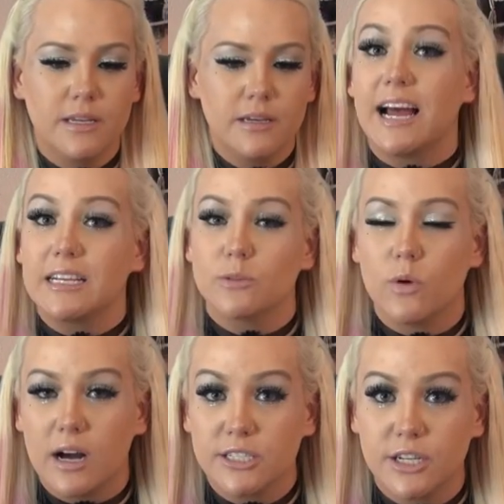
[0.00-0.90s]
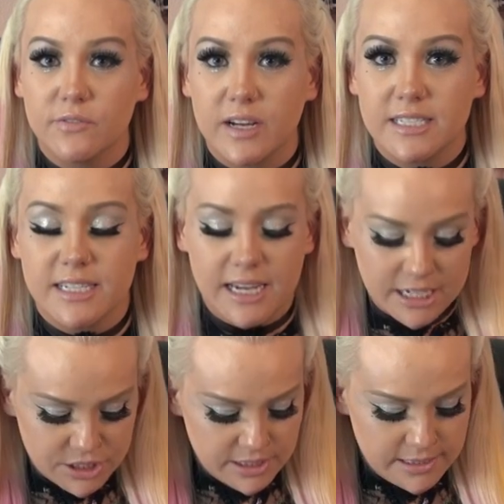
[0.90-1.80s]
Sasquatch
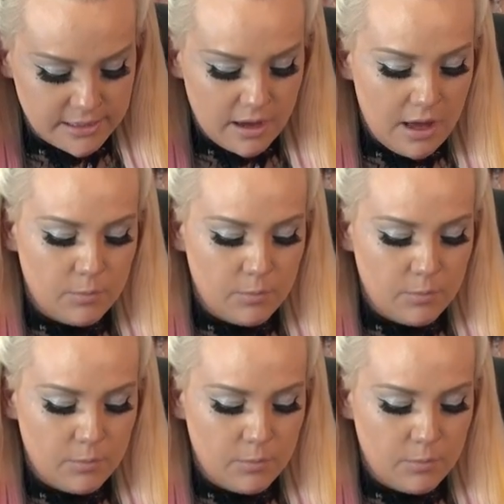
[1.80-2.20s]
investigations,